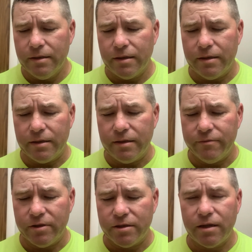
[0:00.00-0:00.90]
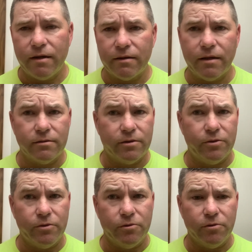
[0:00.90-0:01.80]
Gonna give a shout out
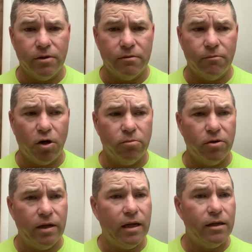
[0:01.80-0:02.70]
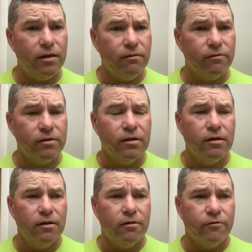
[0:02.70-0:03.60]
to Barbara Dave
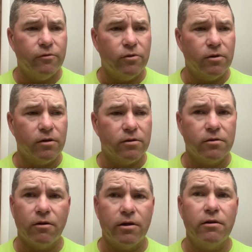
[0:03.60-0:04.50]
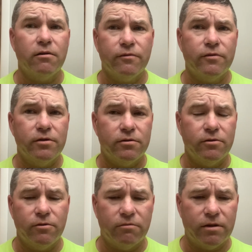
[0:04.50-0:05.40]
for starting off this
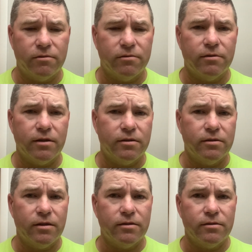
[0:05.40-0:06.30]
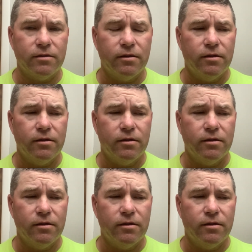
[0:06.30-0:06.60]
new wrinkle, and then